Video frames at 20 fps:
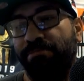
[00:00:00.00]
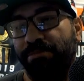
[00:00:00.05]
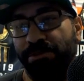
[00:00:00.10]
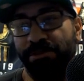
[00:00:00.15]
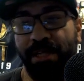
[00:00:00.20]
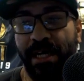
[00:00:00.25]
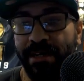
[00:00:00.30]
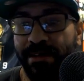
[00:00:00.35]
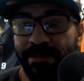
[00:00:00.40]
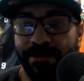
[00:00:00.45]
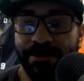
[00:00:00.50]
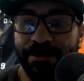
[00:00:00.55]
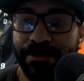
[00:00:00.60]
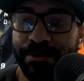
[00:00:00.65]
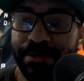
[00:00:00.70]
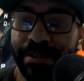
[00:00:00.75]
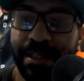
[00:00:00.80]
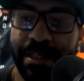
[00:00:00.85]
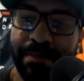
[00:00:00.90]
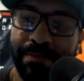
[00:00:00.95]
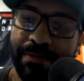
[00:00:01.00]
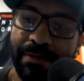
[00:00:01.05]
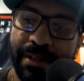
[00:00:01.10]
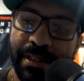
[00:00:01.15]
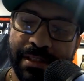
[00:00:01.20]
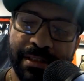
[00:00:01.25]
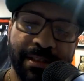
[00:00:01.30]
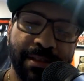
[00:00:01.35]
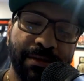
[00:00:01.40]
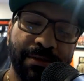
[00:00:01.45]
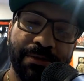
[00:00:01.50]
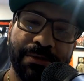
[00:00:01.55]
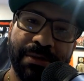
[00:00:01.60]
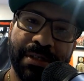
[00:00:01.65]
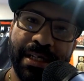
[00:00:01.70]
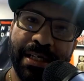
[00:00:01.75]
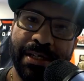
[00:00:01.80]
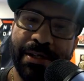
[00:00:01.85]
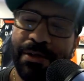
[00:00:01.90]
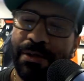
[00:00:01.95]
Shout out to Drewski if you're listening,
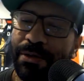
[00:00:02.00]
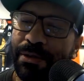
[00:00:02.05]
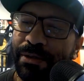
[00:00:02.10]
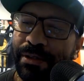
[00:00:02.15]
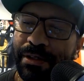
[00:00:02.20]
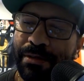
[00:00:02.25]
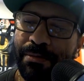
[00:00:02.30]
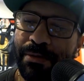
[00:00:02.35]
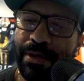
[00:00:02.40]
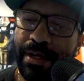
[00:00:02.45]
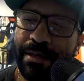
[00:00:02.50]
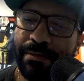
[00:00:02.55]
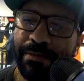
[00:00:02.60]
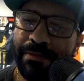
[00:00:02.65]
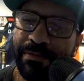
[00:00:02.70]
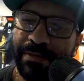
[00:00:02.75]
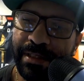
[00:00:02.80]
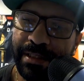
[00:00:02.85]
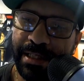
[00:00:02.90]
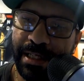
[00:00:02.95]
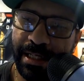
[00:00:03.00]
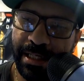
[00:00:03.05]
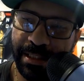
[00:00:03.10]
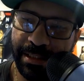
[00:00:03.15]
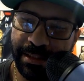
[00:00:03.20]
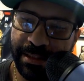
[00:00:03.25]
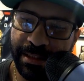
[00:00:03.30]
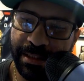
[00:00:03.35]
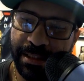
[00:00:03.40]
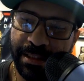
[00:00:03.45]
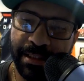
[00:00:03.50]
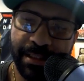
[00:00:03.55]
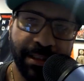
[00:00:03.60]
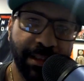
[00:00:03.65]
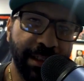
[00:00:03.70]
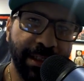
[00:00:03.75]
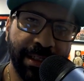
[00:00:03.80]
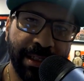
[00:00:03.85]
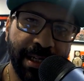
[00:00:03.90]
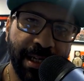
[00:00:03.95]
Drewski. Yo, Hokey Boy, up with free tickets.
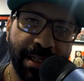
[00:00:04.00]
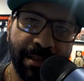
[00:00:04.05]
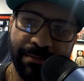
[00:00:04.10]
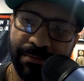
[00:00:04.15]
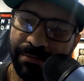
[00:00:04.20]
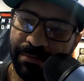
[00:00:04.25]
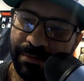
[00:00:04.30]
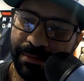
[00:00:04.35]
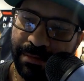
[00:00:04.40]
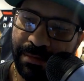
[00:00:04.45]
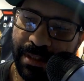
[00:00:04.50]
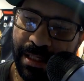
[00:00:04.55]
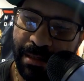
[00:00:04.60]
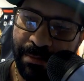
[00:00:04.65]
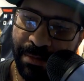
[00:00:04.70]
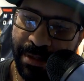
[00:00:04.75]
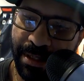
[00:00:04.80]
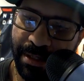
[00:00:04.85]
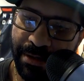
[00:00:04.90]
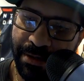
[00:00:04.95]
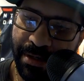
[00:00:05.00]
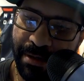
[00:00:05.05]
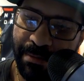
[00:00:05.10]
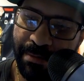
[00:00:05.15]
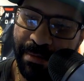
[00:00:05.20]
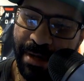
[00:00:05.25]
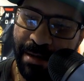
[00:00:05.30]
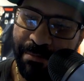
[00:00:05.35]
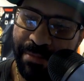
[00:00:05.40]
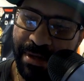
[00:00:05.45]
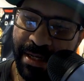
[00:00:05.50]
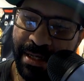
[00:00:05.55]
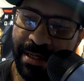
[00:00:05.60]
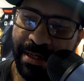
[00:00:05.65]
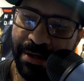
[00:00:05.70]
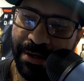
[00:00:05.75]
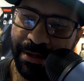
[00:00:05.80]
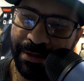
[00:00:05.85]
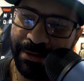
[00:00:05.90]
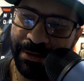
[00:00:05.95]
Link up. I'm here. I've been
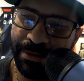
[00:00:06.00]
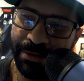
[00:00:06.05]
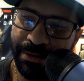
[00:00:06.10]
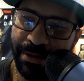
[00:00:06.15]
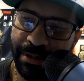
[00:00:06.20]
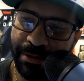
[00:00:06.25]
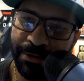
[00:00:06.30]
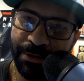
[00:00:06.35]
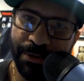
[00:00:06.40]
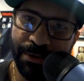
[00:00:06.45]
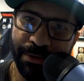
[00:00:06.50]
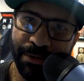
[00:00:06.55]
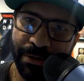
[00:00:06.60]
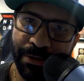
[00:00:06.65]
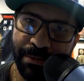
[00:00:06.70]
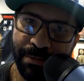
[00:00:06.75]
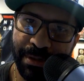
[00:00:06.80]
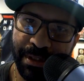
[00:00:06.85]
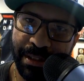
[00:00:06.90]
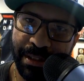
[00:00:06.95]
here on YouTube.